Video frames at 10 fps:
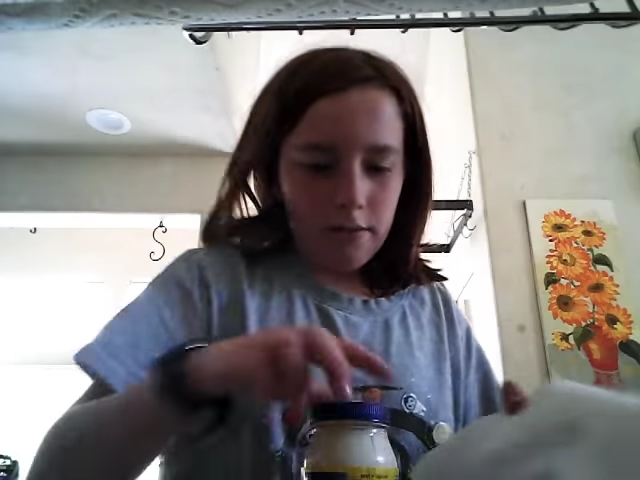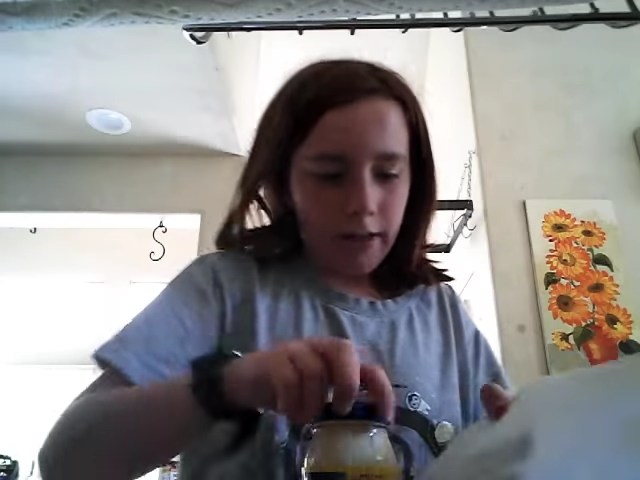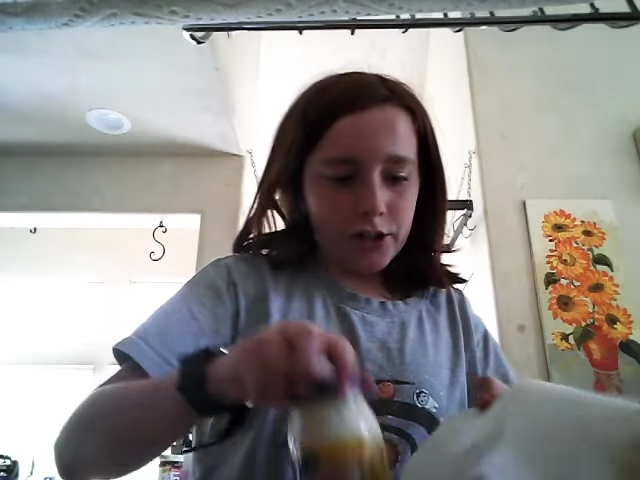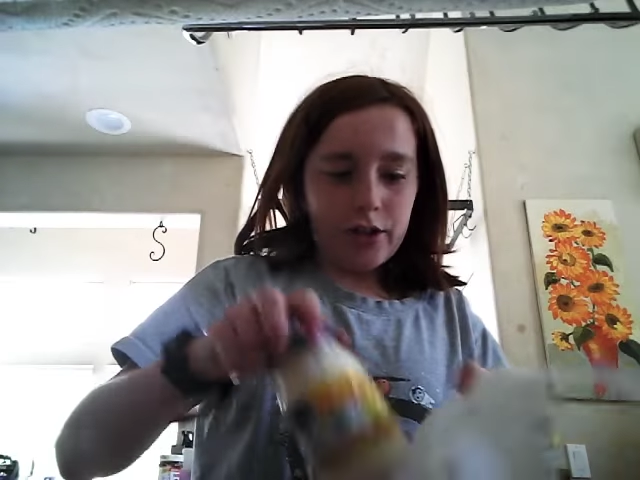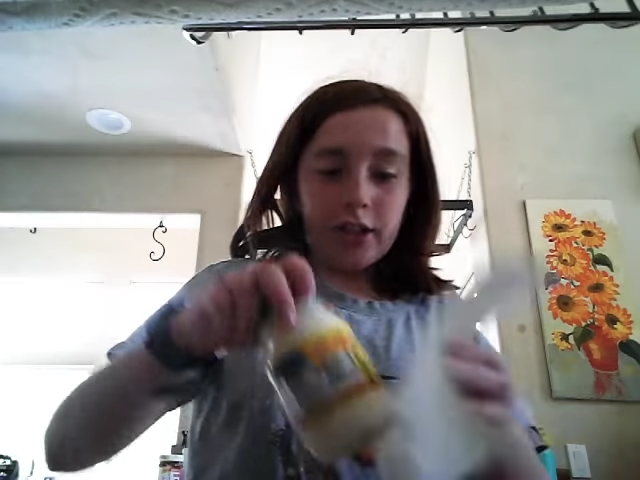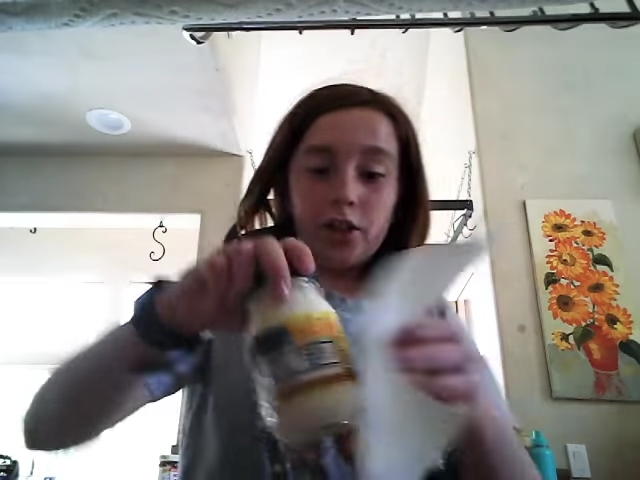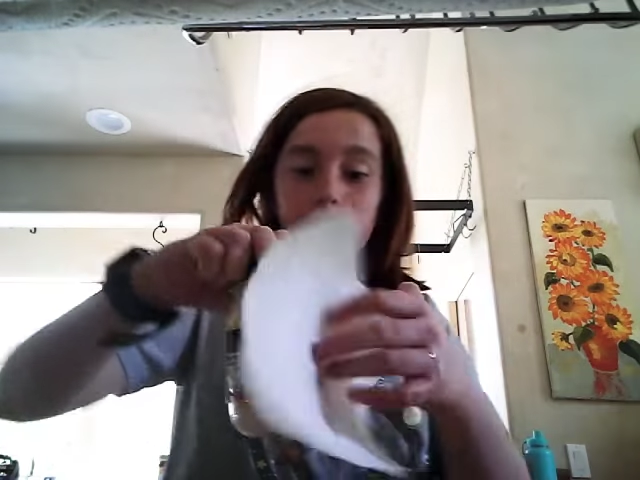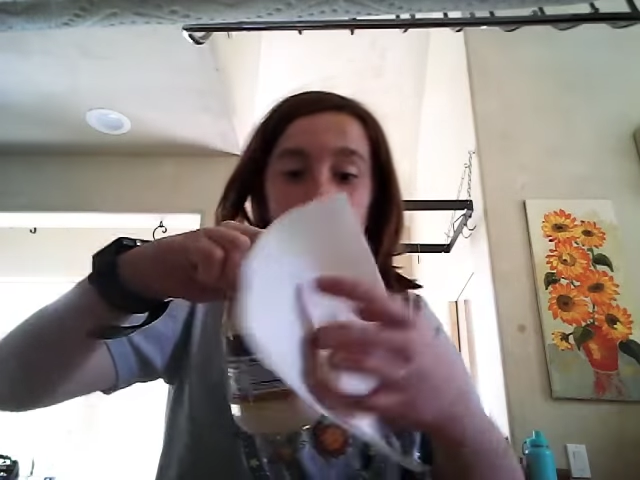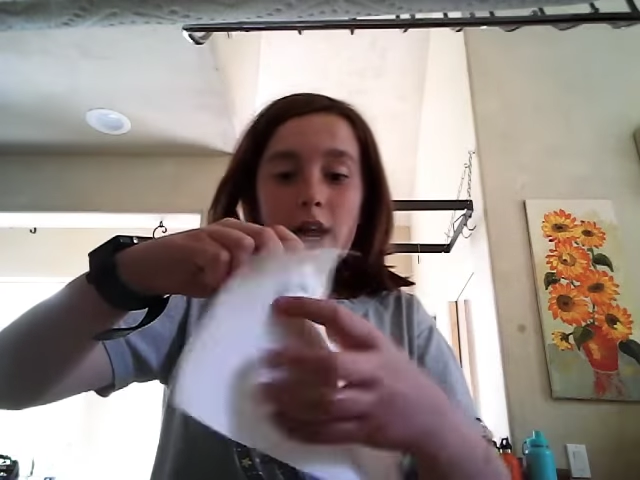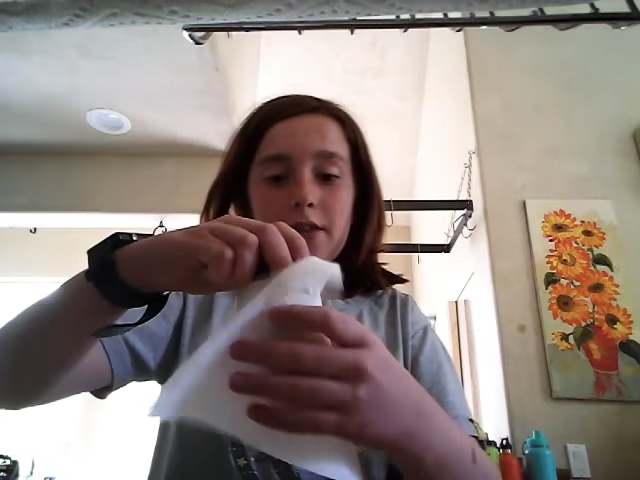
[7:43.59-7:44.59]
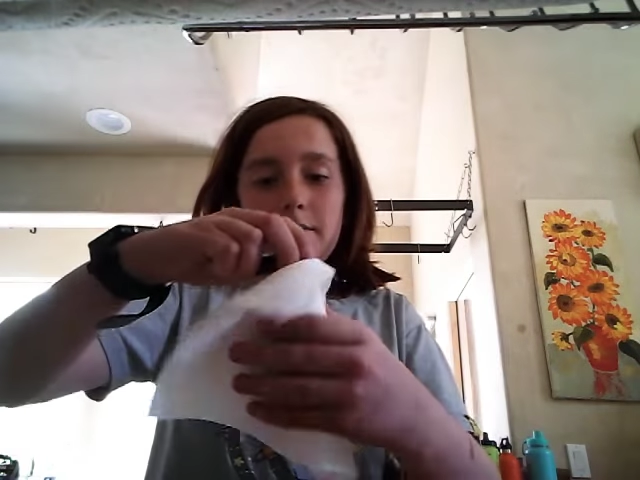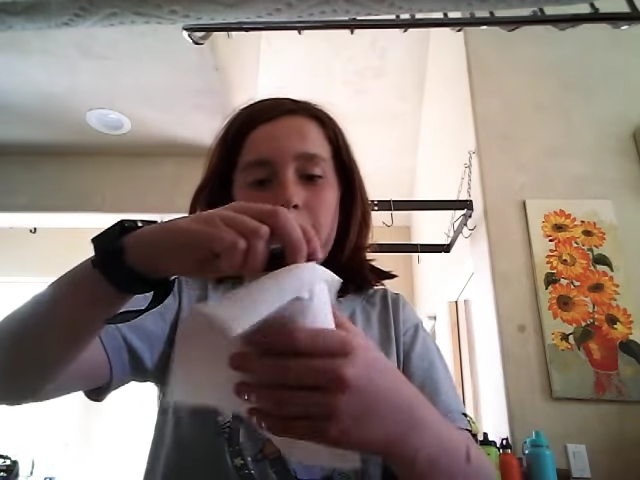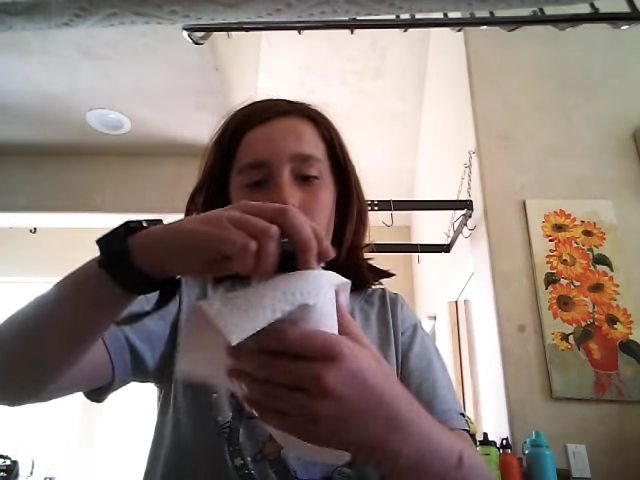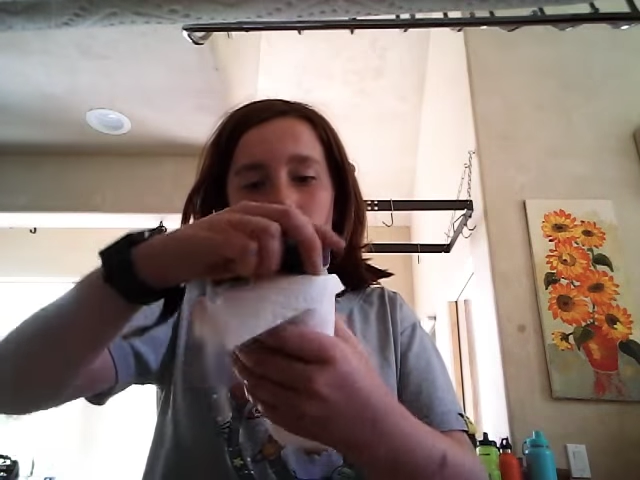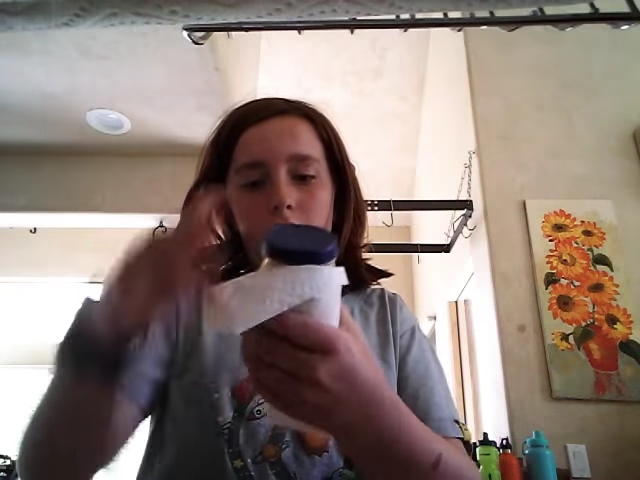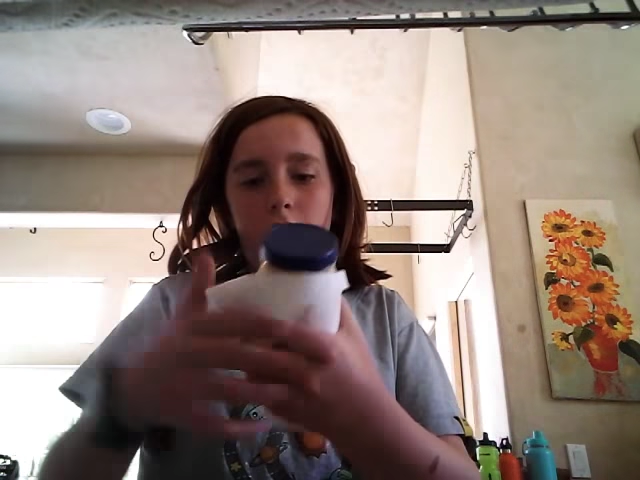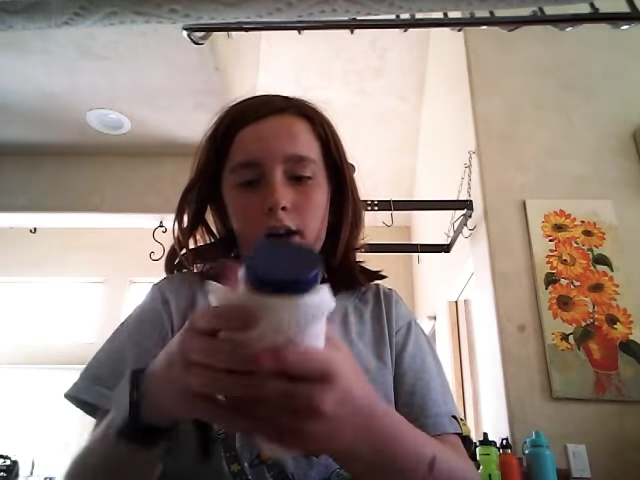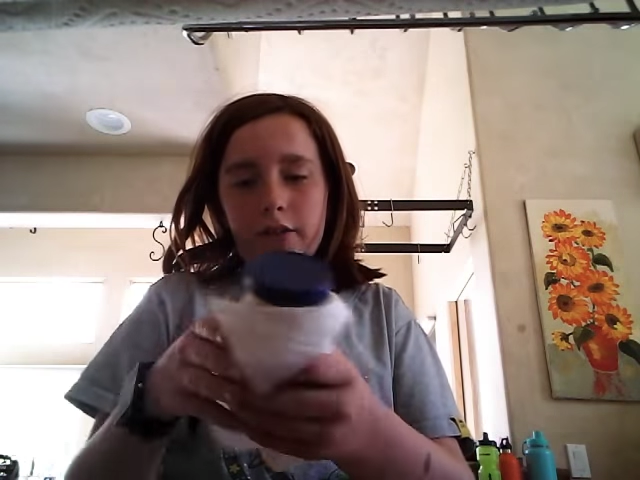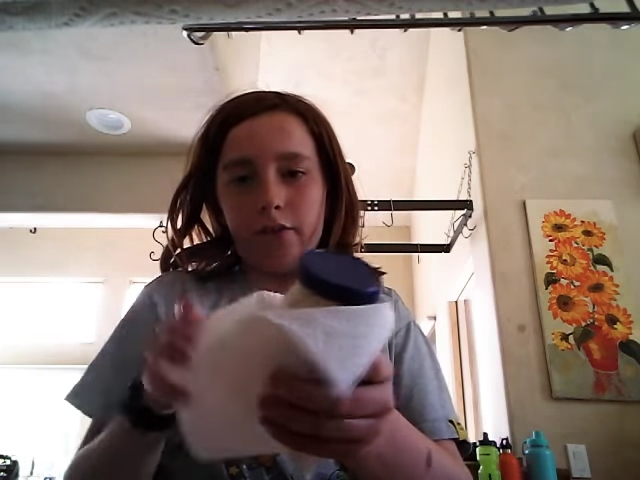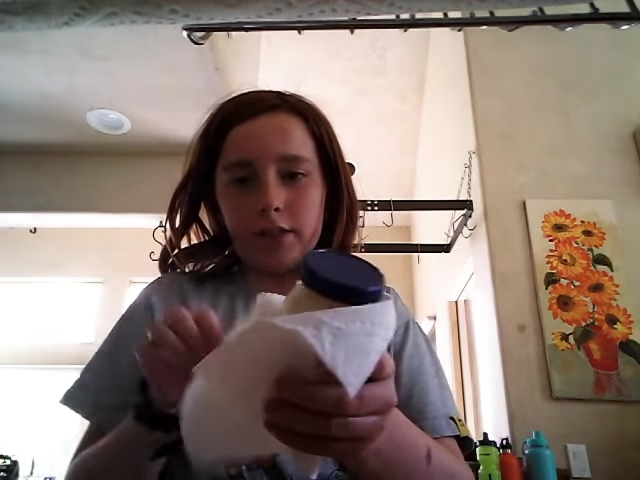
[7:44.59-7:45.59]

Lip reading: Make sure that you dry the mayo off